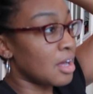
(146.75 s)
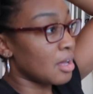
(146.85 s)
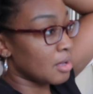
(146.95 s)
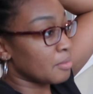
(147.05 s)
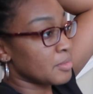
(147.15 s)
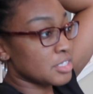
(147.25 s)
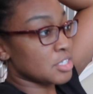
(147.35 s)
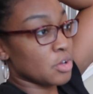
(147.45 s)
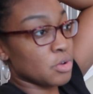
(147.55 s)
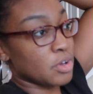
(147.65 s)
Um,
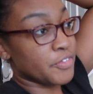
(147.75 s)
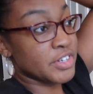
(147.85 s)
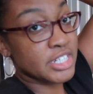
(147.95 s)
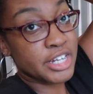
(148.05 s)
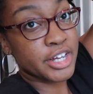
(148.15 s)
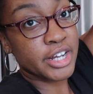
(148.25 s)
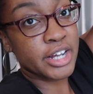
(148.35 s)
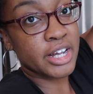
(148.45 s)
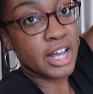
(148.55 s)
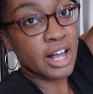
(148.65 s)
so for
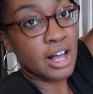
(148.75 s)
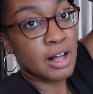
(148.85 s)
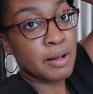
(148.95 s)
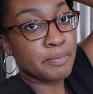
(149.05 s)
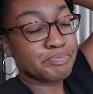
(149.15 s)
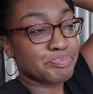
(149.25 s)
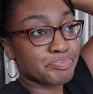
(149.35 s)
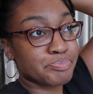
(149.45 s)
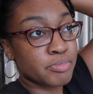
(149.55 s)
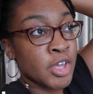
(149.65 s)
dinner, um,
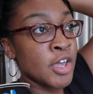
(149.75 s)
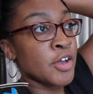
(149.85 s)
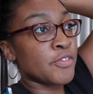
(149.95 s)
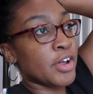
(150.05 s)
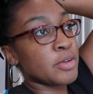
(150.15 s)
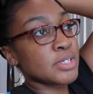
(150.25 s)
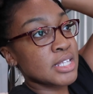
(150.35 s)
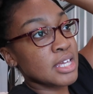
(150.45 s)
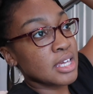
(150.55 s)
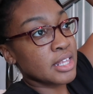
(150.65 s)
Freddie was
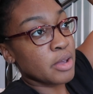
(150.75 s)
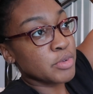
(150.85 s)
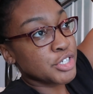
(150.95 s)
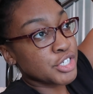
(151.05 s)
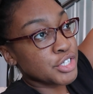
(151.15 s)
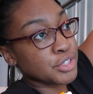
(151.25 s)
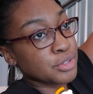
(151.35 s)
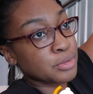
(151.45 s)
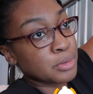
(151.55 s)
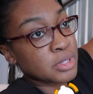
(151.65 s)
thinking that we should
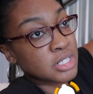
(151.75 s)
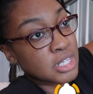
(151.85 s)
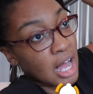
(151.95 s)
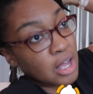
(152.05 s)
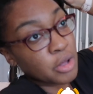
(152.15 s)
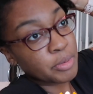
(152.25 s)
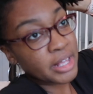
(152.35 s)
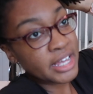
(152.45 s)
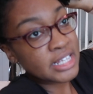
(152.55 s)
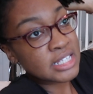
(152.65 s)
do the taco
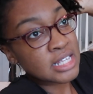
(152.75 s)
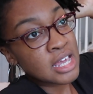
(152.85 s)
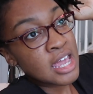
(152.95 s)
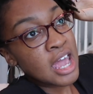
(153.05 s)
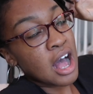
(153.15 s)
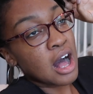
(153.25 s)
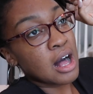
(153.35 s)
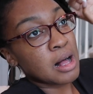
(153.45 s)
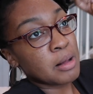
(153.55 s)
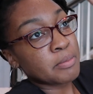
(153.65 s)
place,
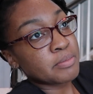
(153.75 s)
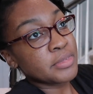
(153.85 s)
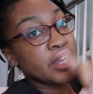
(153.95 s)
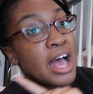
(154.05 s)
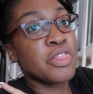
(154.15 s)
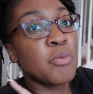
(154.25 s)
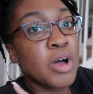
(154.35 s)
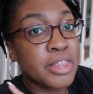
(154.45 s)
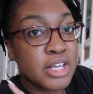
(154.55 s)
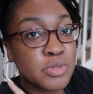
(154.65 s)
um, not the
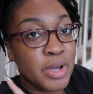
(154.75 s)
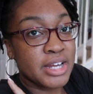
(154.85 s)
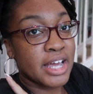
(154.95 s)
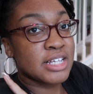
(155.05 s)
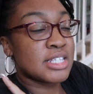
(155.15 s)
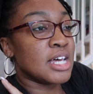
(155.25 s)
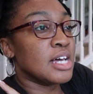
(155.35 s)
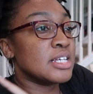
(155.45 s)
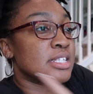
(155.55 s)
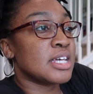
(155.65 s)
one that's right next to
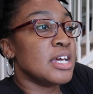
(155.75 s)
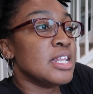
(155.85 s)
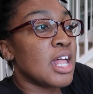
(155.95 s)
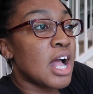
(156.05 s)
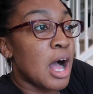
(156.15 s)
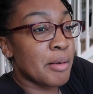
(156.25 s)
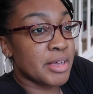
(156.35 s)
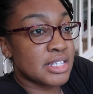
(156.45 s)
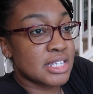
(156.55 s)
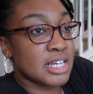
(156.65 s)
us. In the
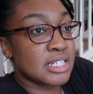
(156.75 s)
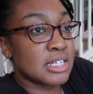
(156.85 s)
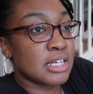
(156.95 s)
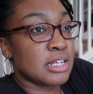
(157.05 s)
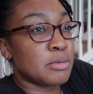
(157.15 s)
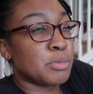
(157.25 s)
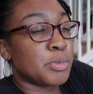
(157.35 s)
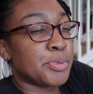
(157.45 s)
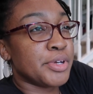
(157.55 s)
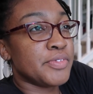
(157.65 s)
comment section in
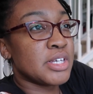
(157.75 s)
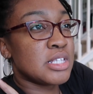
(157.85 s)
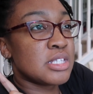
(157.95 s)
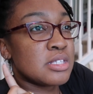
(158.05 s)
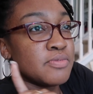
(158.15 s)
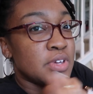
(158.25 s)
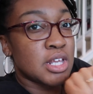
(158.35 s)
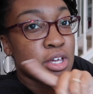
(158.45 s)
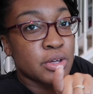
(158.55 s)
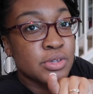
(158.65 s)
previous
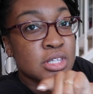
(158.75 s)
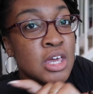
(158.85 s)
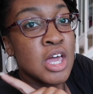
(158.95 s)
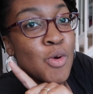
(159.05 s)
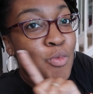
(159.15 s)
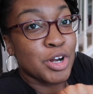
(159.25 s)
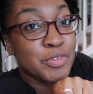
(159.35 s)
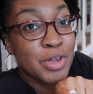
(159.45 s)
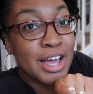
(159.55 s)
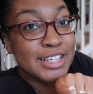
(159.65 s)
videos, one of
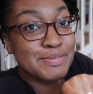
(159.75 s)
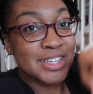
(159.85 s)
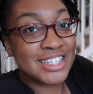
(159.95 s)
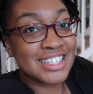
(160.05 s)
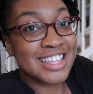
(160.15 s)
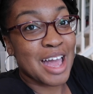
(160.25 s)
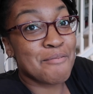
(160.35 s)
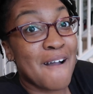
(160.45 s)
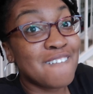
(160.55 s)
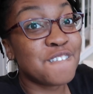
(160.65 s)
you guys mentioned
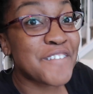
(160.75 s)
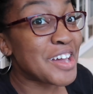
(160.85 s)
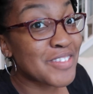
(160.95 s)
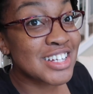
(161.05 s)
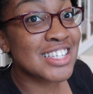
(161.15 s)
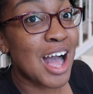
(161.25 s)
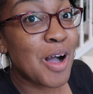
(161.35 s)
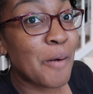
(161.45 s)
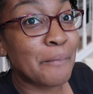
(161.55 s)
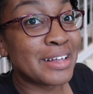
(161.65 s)
that my favorite
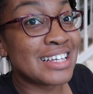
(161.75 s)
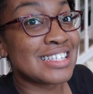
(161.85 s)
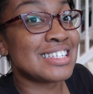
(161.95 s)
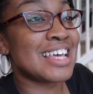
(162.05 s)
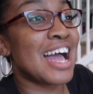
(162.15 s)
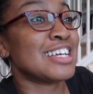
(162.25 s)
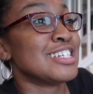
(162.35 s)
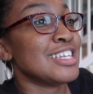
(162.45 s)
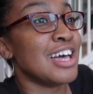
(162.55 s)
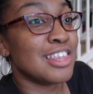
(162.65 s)
taco place is
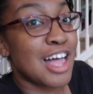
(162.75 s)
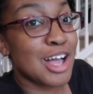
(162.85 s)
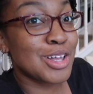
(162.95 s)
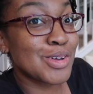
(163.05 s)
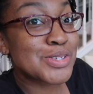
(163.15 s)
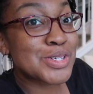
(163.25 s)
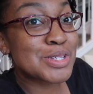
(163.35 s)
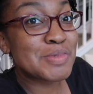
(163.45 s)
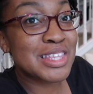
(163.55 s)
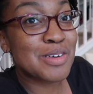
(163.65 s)
actually a lot closer
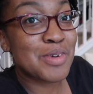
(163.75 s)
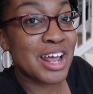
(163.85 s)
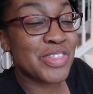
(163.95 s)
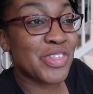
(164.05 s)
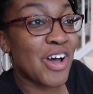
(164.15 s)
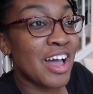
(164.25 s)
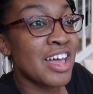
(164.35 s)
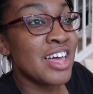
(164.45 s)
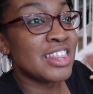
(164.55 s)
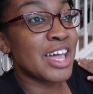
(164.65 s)
to me than what I thought.
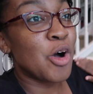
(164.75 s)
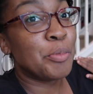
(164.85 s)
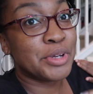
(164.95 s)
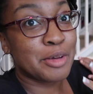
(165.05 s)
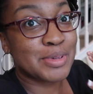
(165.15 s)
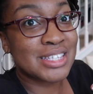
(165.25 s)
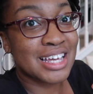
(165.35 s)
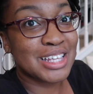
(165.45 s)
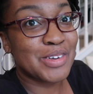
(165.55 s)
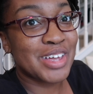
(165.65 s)
They opened up a
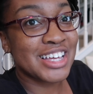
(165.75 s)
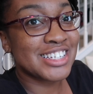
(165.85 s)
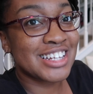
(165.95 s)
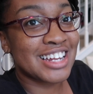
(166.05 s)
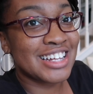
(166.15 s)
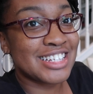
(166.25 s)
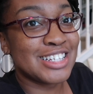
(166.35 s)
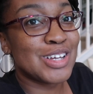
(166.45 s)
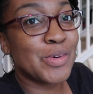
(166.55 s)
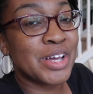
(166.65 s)
second location and I
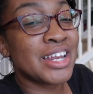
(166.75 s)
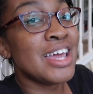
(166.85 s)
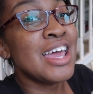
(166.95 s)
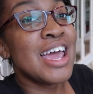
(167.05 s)
didn't know it.